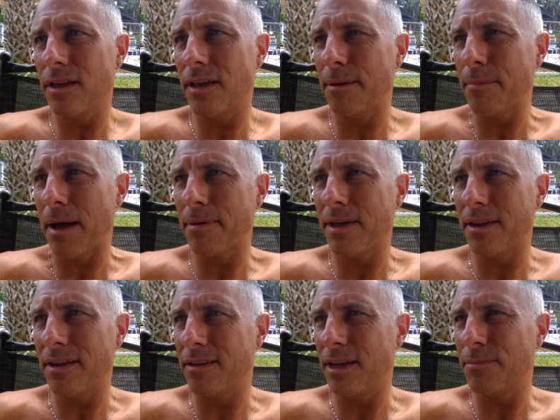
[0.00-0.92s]
and I'm
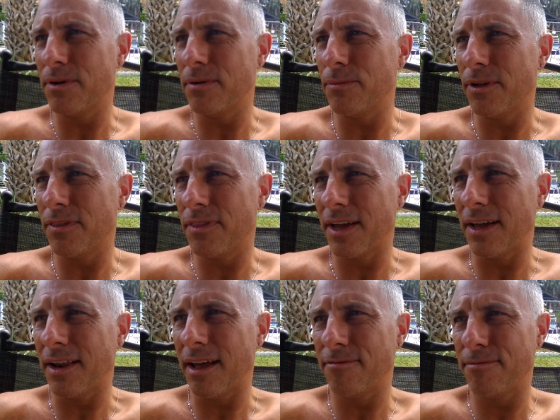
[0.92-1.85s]
getting deeper, I'm like thinking
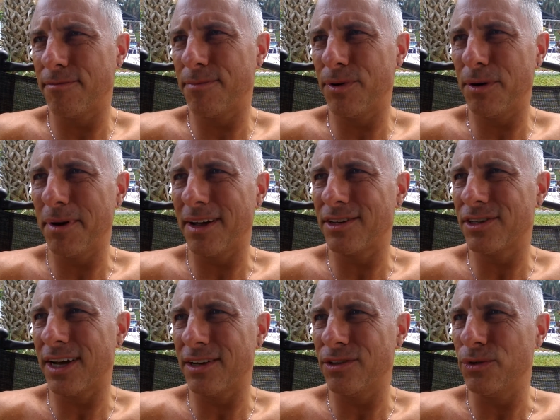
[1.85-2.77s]
I pretty much
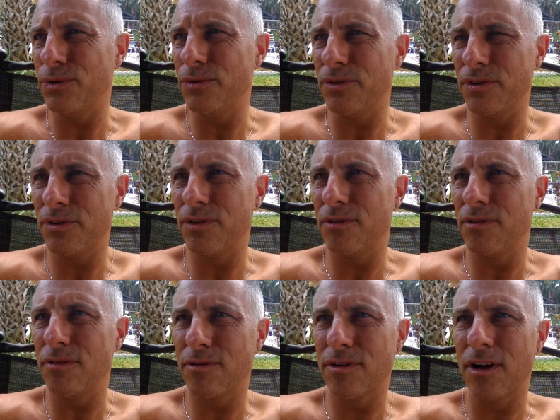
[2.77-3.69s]
got to just
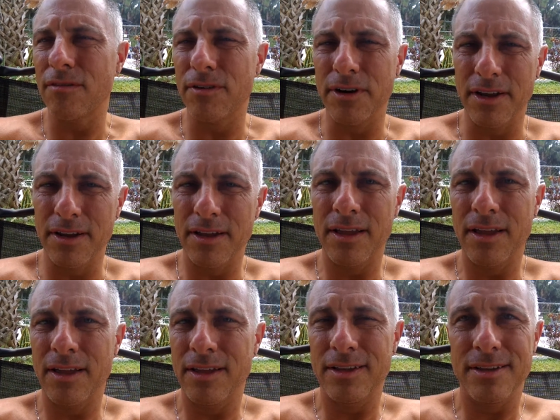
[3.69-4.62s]
covering
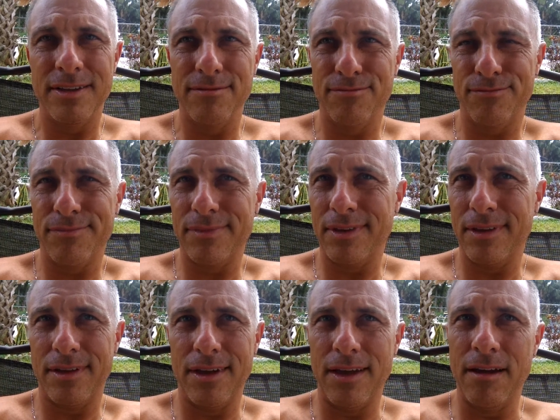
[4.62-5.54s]

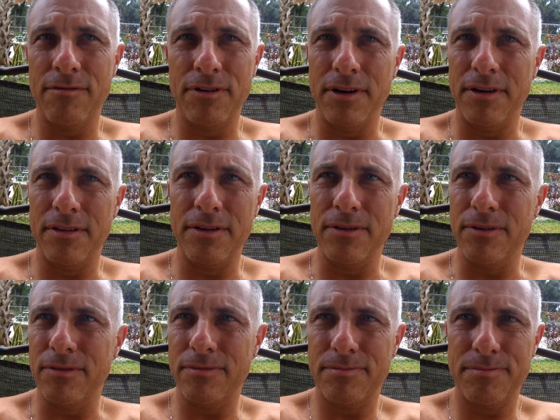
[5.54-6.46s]
every
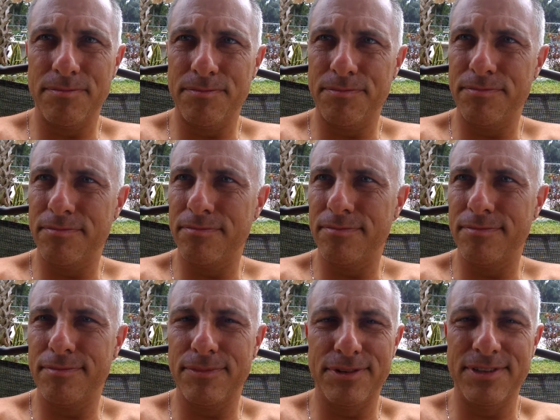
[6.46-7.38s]
little
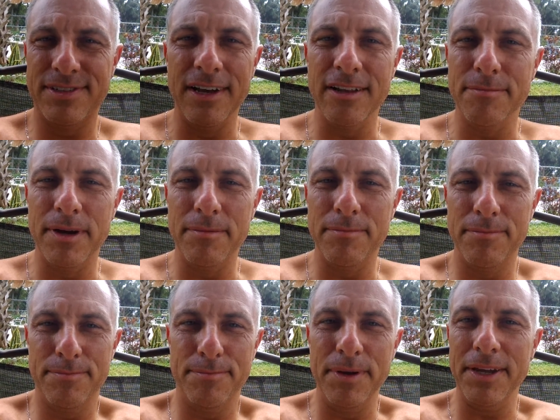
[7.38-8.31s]
cell of my
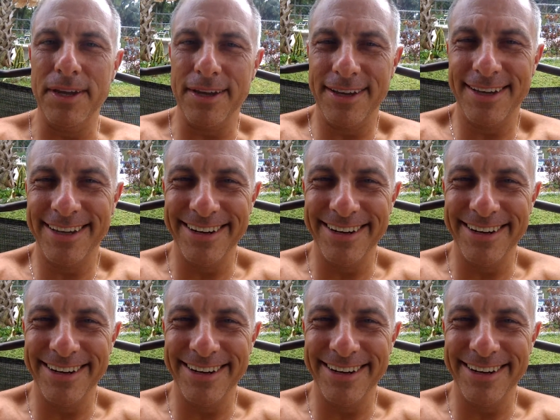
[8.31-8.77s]
being,